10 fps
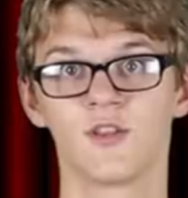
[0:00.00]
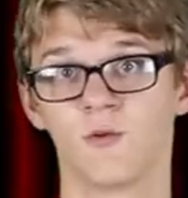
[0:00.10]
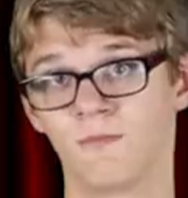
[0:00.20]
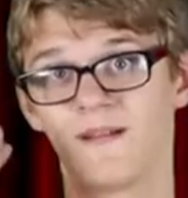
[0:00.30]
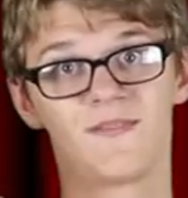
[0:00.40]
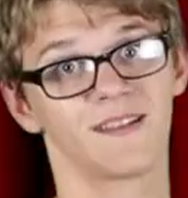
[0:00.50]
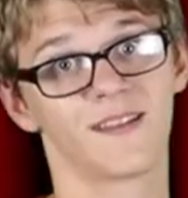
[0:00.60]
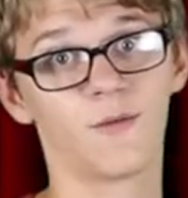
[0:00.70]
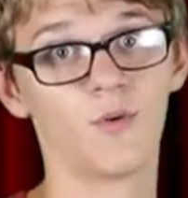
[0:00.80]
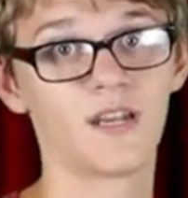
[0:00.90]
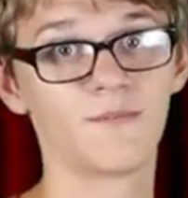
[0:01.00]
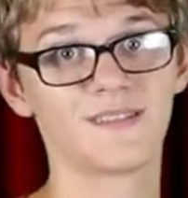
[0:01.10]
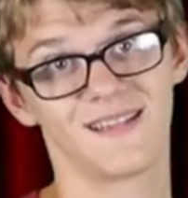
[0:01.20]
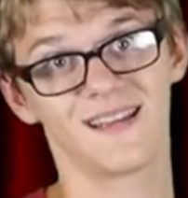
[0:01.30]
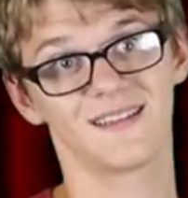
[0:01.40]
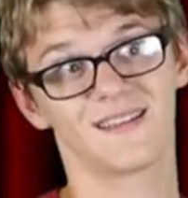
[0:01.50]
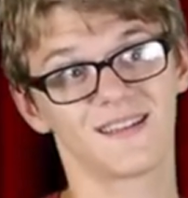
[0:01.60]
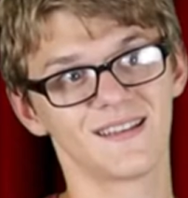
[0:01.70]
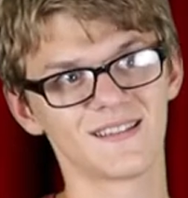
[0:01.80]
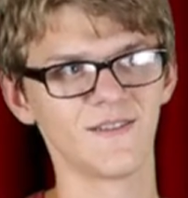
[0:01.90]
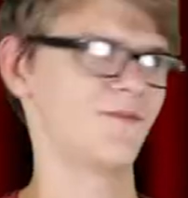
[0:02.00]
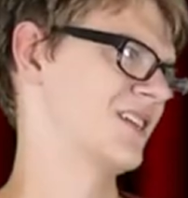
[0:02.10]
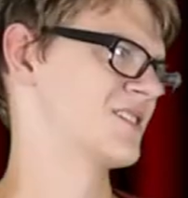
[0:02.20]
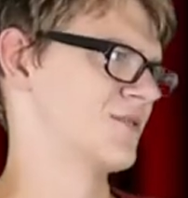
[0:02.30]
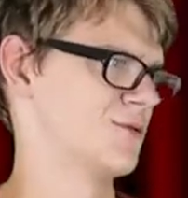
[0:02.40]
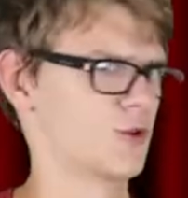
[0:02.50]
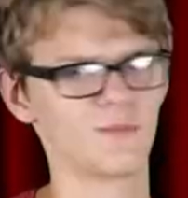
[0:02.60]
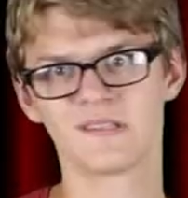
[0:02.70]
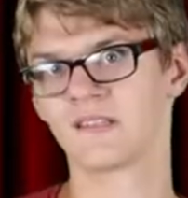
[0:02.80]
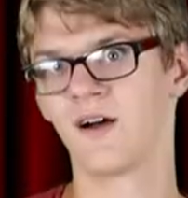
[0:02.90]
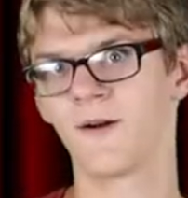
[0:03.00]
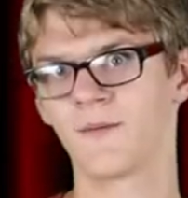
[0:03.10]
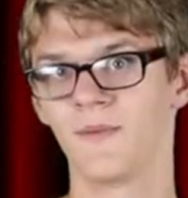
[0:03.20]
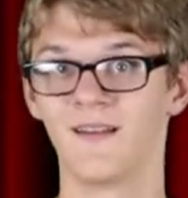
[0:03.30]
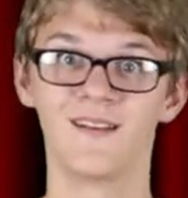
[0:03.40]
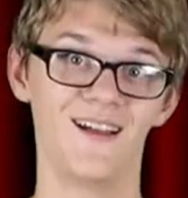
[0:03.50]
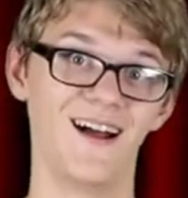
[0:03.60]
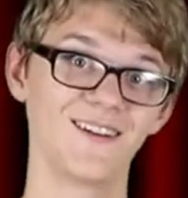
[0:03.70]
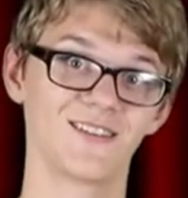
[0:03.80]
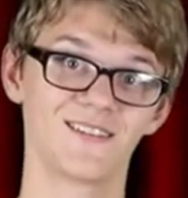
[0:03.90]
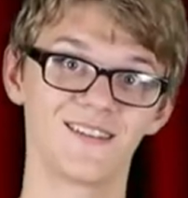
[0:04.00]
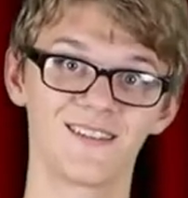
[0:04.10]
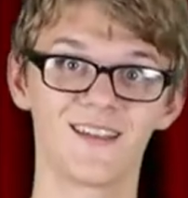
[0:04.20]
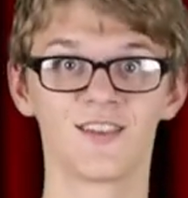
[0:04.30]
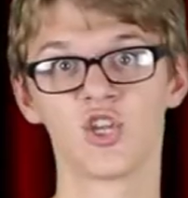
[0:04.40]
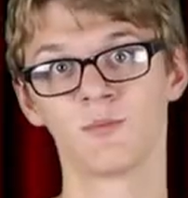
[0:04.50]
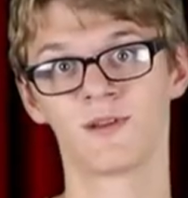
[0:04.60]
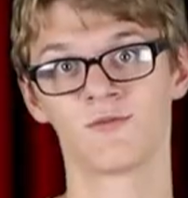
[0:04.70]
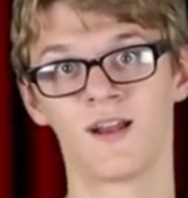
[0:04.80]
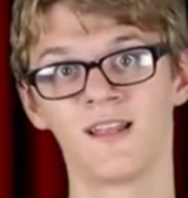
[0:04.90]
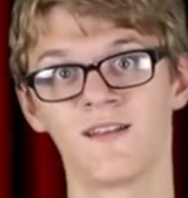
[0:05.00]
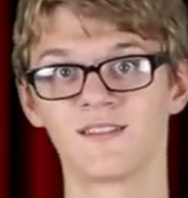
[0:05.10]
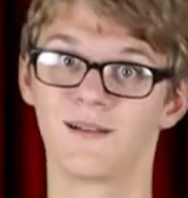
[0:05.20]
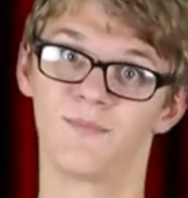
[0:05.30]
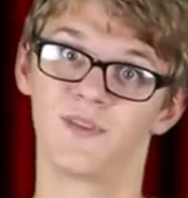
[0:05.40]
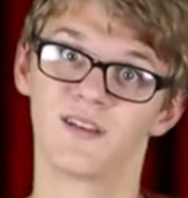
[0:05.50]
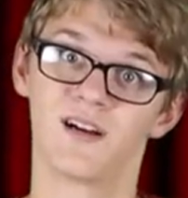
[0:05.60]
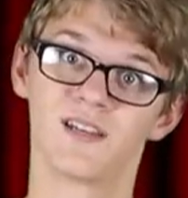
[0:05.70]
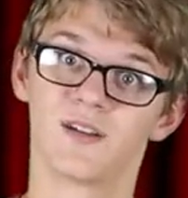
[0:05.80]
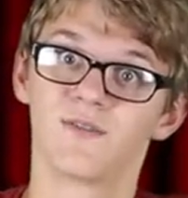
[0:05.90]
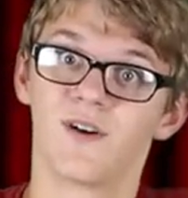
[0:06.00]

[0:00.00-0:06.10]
You might think that what I'm saying is offensive or bizarre, but I just think that human rights have simply gone too